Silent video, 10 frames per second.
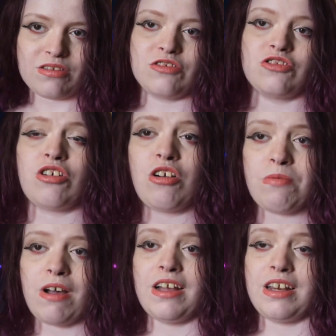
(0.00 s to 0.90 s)

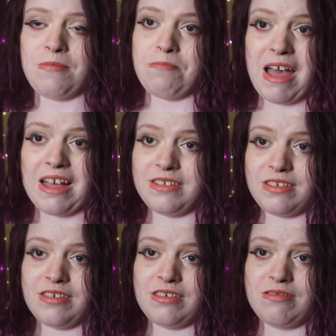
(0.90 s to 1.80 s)
stockpiling
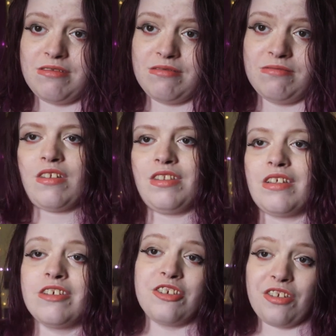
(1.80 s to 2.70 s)
meds. Now
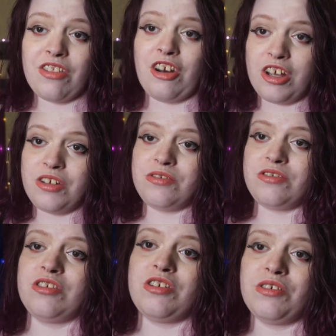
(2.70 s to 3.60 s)
this is something I
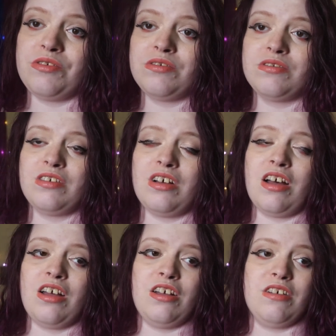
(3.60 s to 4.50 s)
used to do.
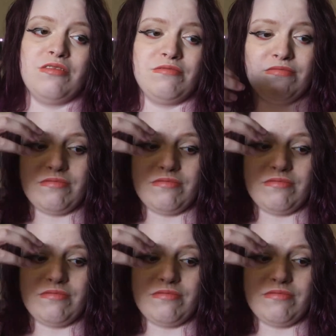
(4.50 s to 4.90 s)
I